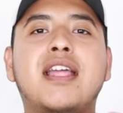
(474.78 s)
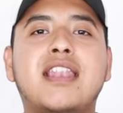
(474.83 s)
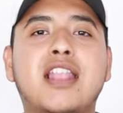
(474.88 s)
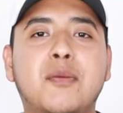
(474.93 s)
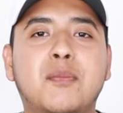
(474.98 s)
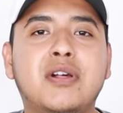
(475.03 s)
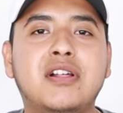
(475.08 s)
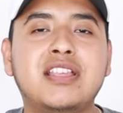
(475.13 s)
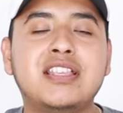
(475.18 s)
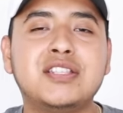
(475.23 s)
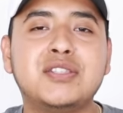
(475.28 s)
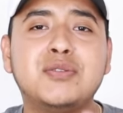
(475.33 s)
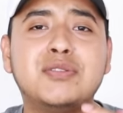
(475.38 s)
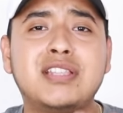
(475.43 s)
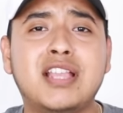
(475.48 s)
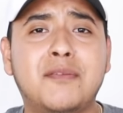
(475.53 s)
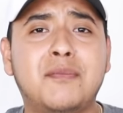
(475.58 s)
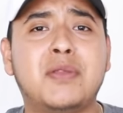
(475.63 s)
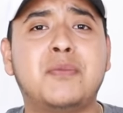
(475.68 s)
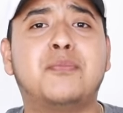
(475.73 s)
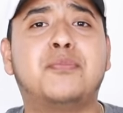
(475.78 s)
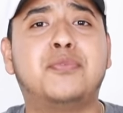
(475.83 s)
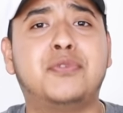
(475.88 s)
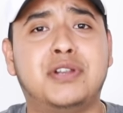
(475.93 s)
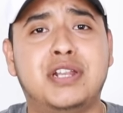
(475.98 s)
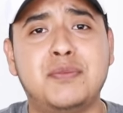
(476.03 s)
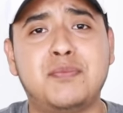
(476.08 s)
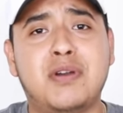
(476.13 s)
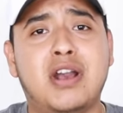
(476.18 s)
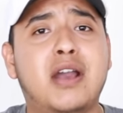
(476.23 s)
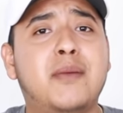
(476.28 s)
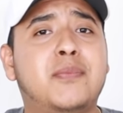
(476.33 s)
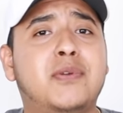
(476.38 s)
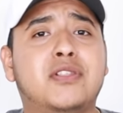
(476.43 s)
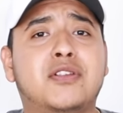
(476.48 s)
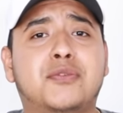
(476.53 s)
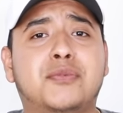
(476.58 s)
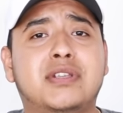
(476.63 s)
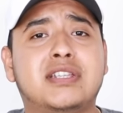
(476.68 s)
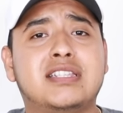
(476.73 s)
Now, milking stools have been pretty
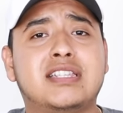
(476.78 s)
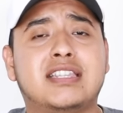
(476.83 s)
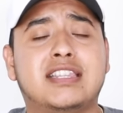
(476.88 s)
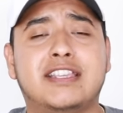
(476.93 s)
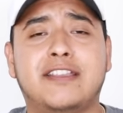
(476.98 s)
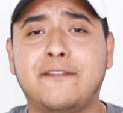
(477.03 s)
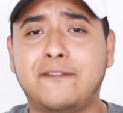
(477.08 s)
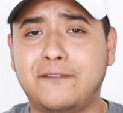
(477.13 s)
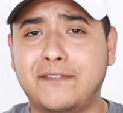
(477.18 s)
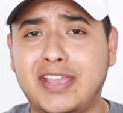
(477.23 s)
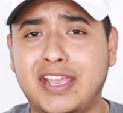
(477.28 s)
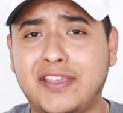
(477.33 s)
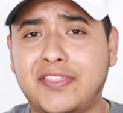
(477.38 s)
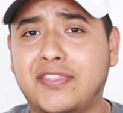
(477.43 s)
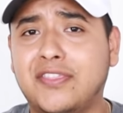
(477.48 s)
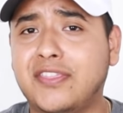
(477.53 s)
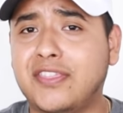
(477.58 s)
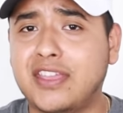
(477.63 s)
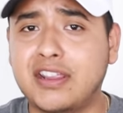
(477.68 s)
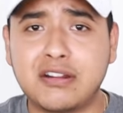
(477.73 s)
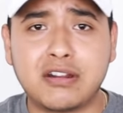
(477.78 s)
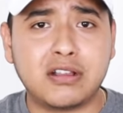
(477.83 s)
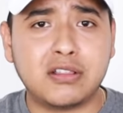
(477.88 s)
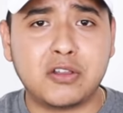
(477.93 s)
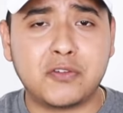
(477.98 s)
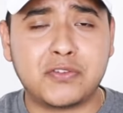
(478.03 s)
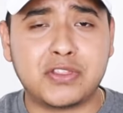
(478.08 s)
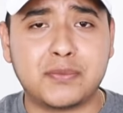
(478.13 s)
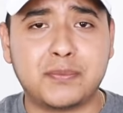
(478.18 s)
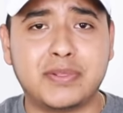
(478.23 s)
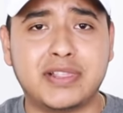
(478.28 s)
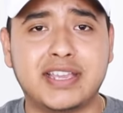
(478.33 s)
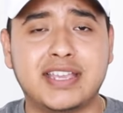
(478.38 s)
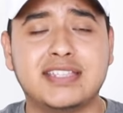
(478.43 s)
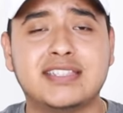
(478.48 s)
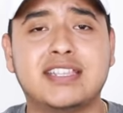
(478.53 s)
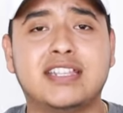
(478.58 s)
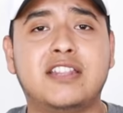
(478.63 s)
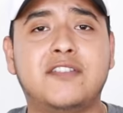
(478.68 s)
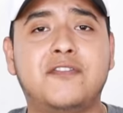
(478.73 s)
popular recently. In fact, they're all over the
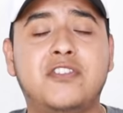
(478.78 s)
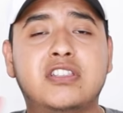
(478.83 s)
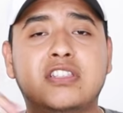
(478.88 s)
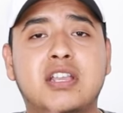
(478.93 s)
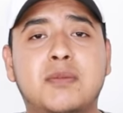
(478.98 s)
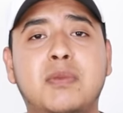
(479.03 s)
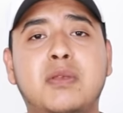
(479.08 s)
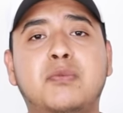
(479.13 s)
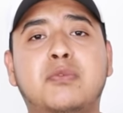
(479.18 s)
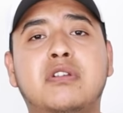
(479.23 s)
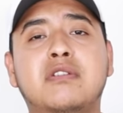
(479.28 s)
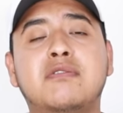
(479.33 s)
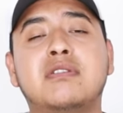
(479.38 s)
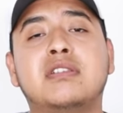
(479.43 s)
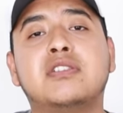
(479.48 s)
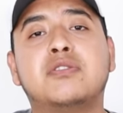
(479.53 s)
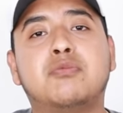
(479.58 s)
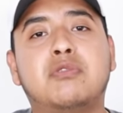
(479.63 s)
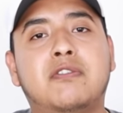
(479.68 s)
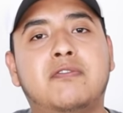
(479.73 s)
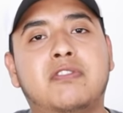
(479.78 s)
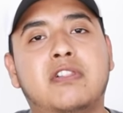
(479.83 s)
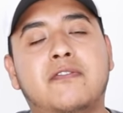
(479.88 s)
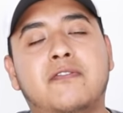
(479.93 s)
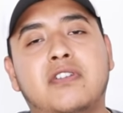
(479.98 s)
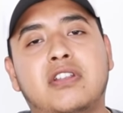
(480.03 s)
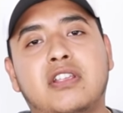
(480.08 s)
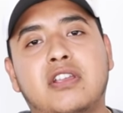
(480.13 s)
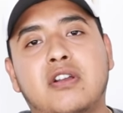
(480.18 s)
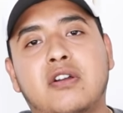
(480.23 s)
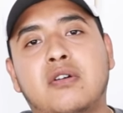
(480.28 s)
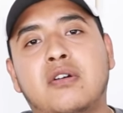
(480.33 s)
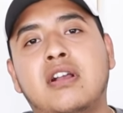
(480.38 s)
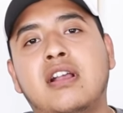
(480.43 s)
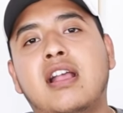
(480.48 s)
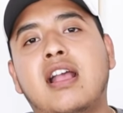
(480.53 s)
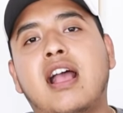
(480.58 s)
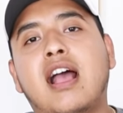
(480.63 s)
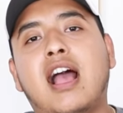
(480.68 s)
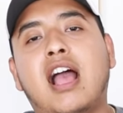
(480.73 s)
place. And if you saw my previous thrift flip video,
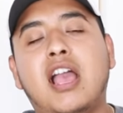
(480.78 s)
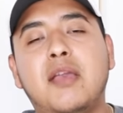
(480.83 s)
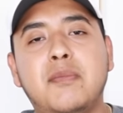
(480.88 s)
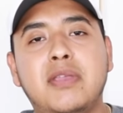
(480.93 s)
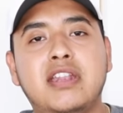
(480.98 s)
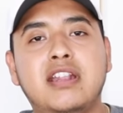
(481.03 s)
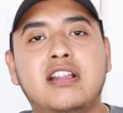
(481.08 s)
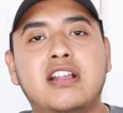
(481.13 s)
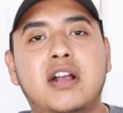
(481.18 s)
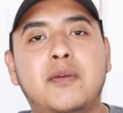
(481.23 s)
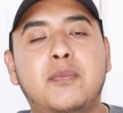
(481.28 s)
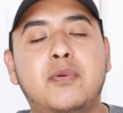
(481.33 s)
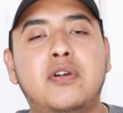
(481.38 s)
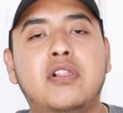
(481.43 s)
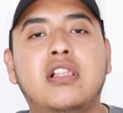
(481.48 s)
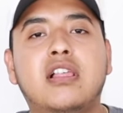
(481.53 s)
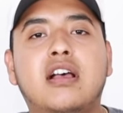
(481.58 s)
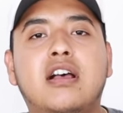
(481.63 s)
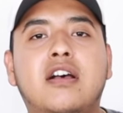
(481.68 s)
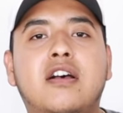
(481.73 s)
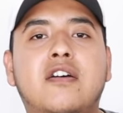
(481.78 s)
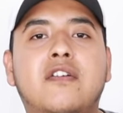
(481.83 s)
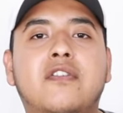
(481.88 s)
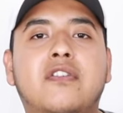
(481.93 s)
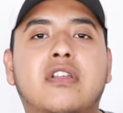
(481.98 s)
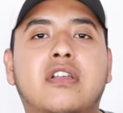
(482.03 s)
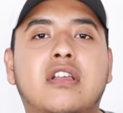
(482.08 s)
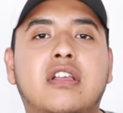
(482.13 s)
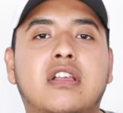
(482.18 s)
I made a couple of